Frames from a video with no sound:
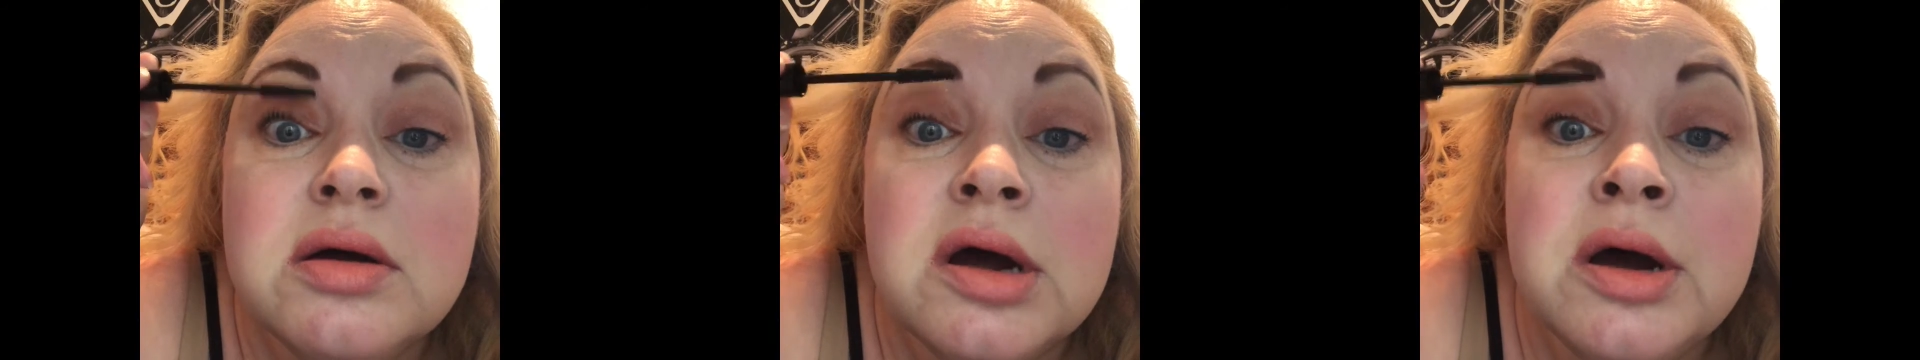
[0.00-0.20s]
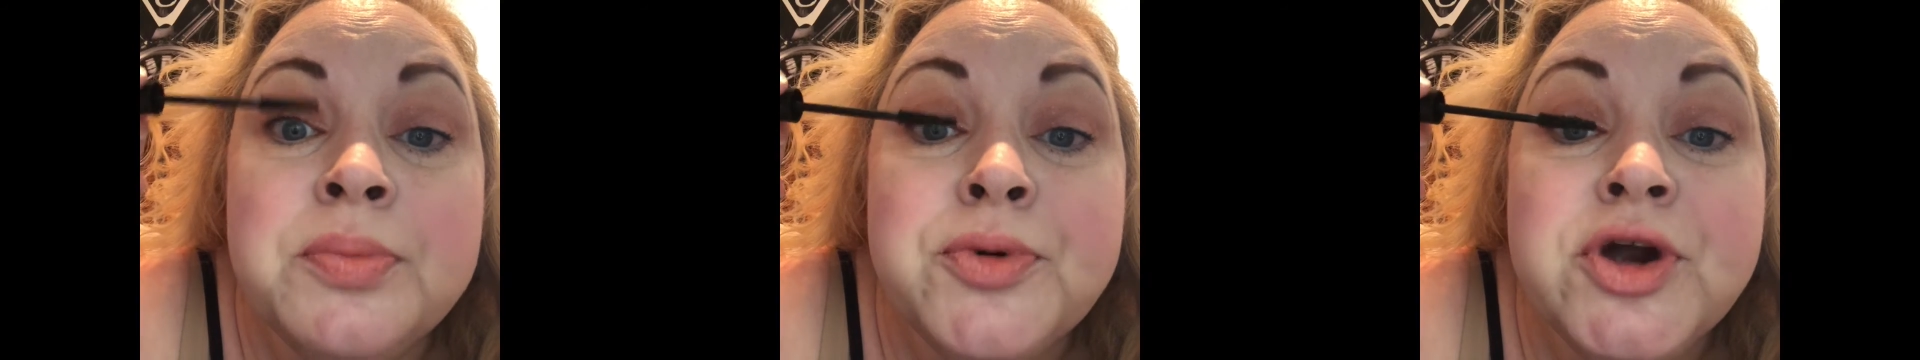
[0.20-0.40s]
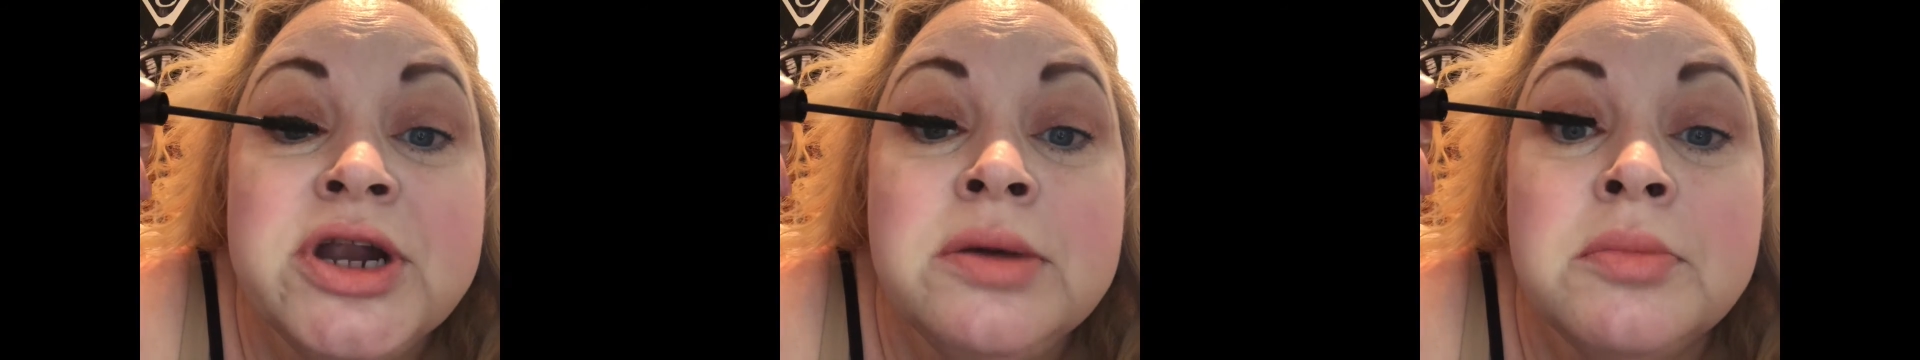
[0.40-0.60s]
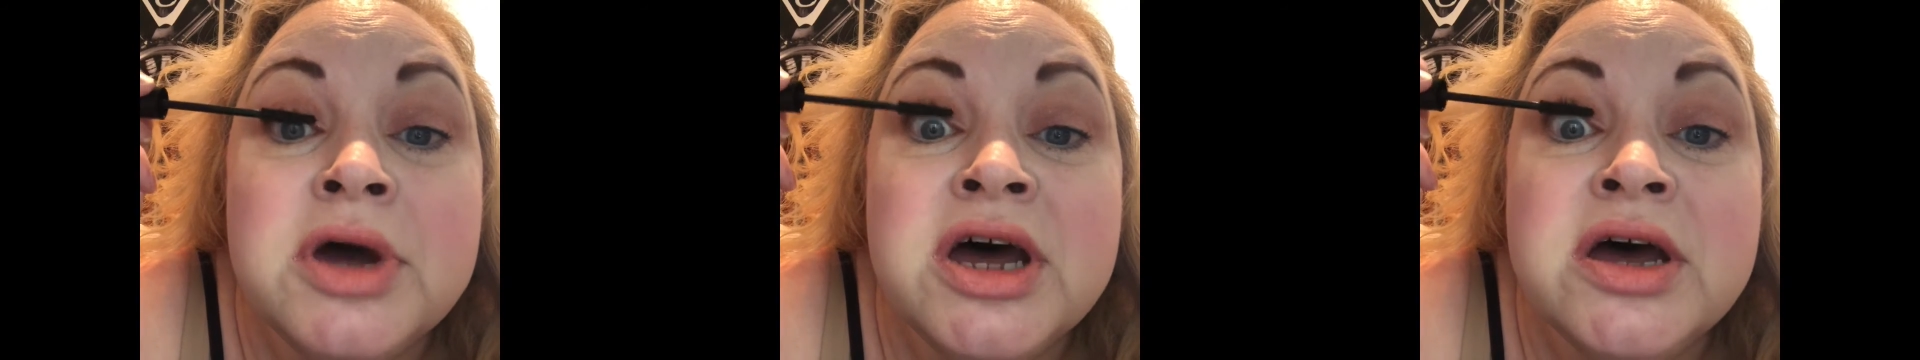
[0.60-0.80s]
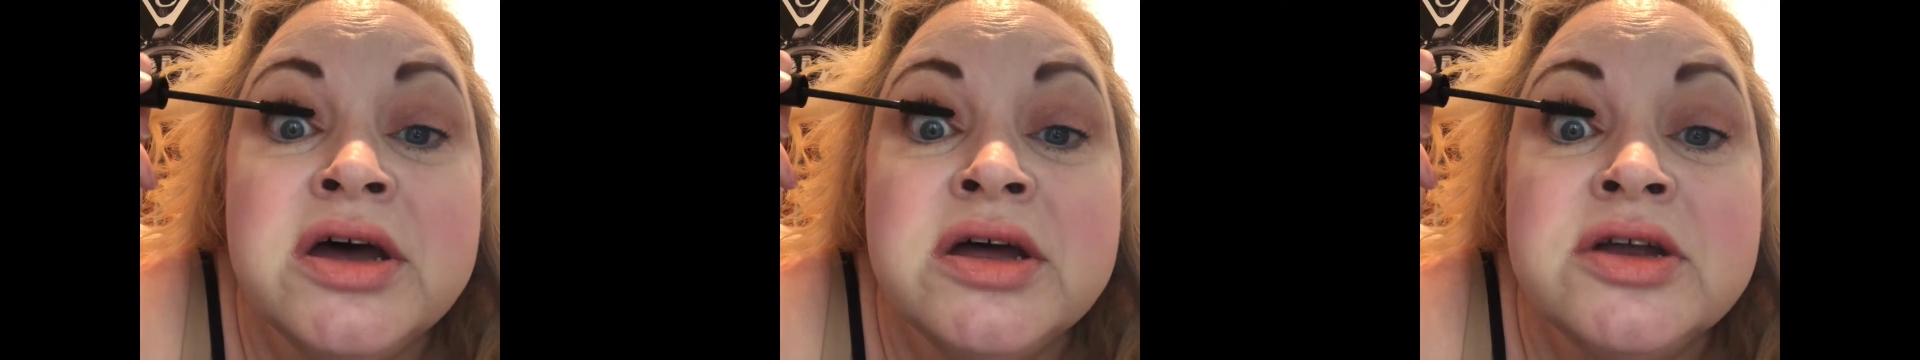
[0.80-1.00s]
a pretty
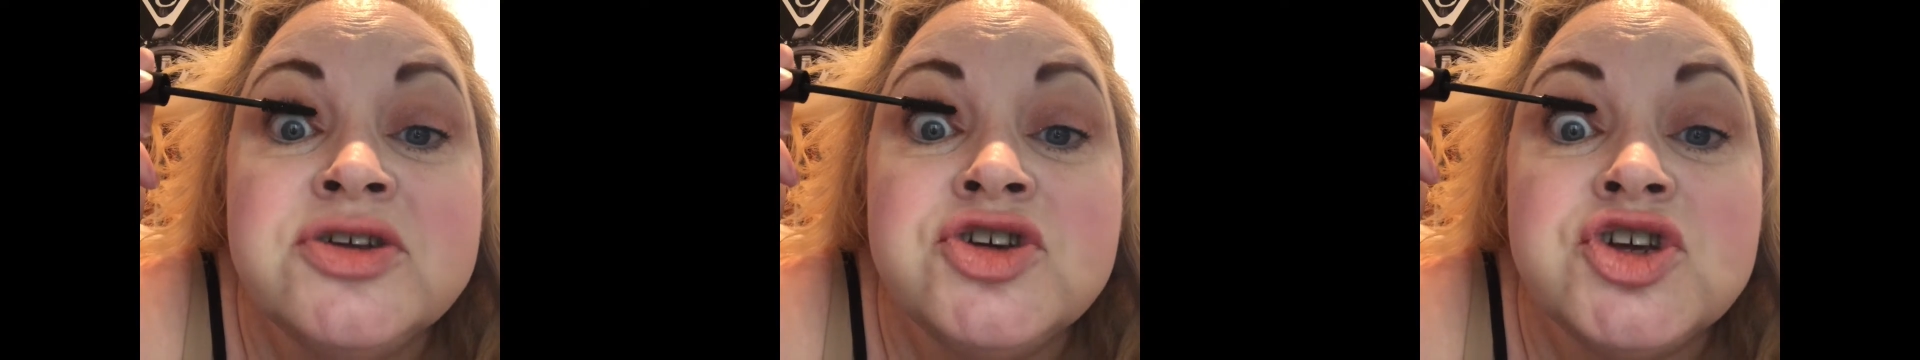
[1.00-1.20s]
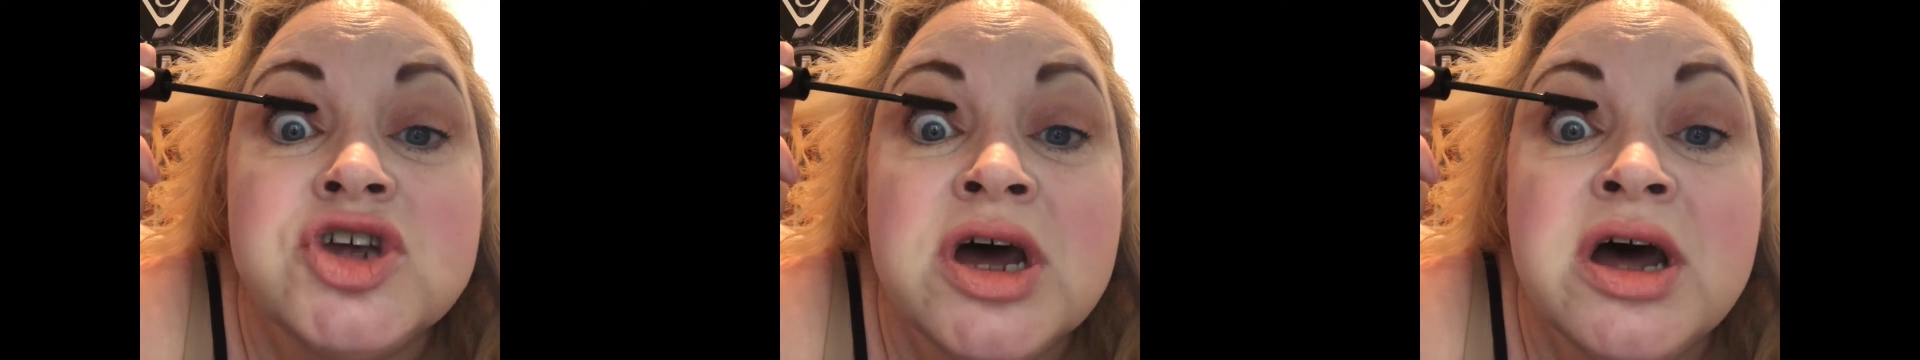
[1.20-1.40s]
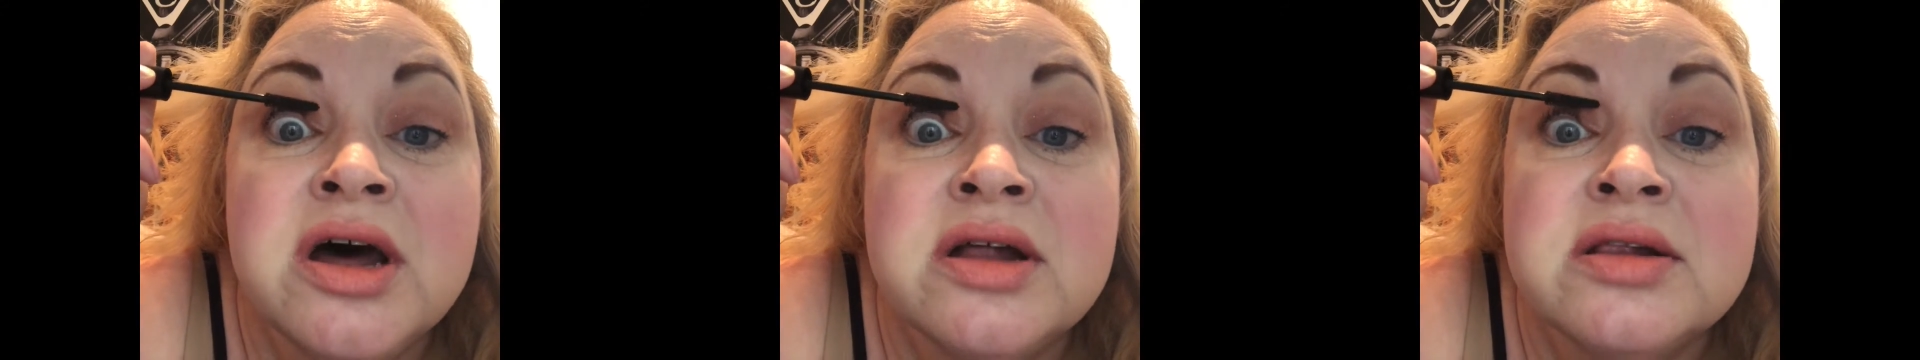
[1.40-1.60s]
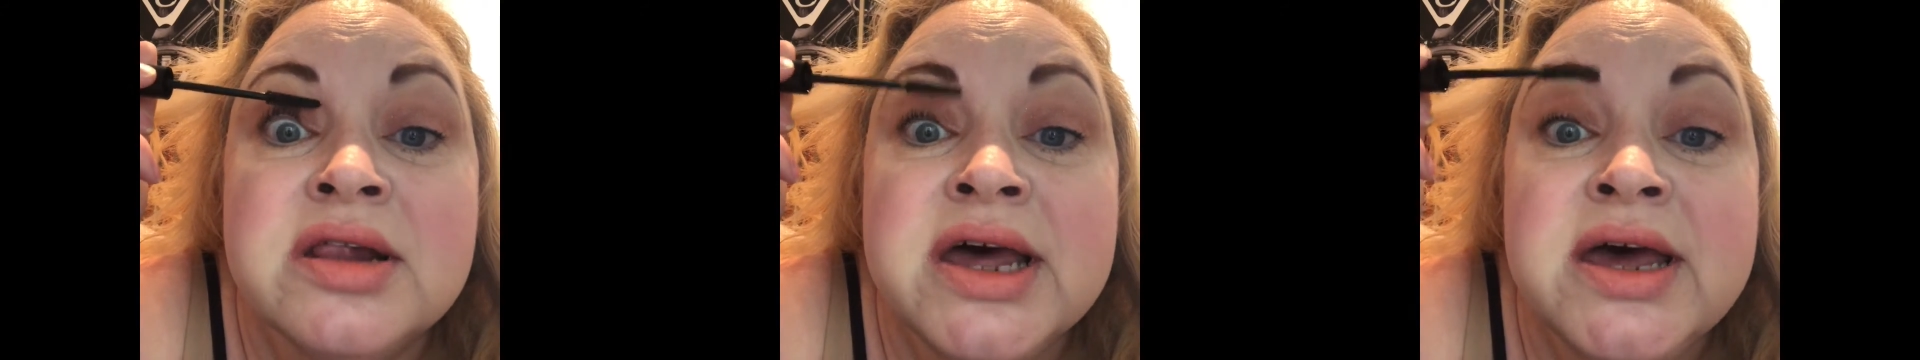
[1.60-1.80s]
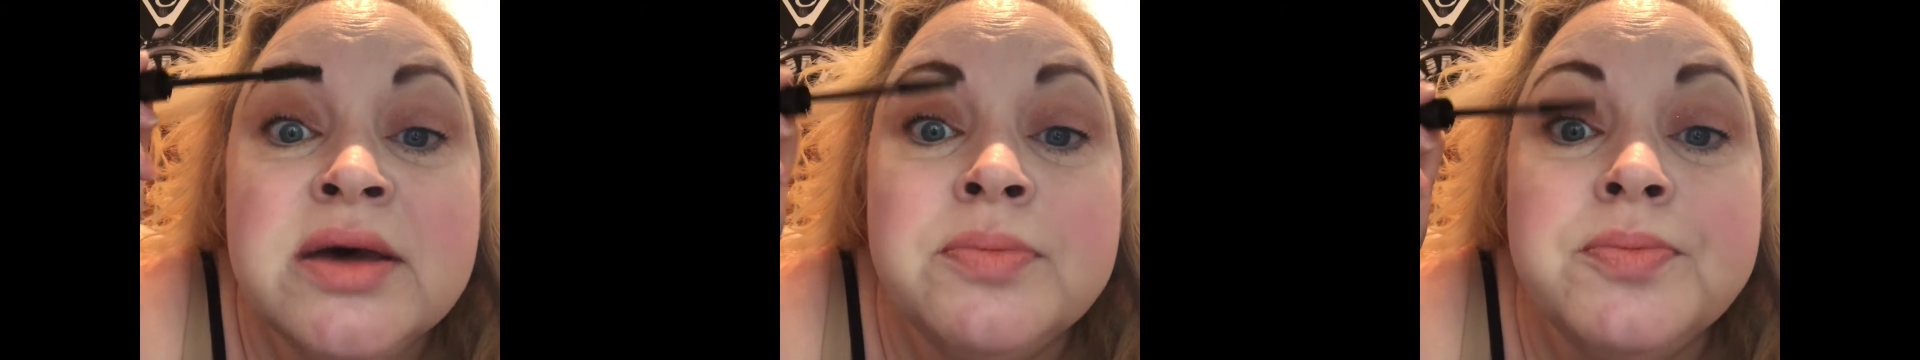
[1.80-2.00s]
much
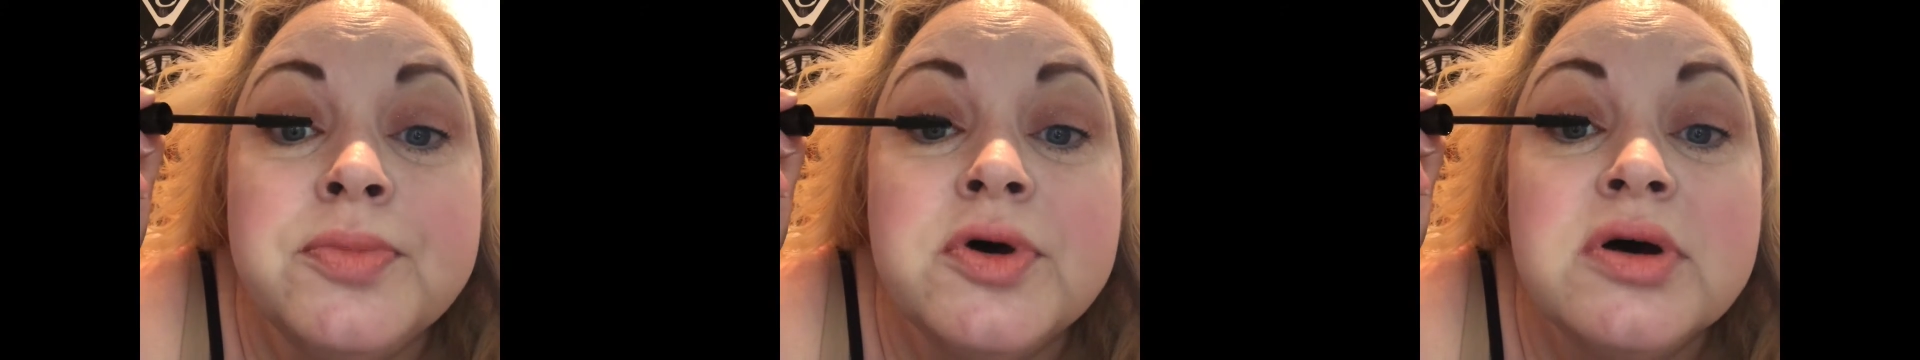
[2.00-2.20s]
lip,